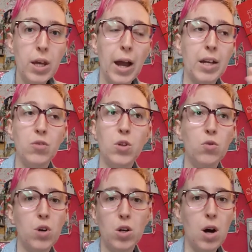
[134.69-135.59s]
And if you've
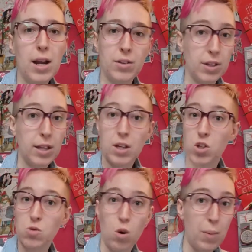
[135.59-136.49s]
not got anything they can scroll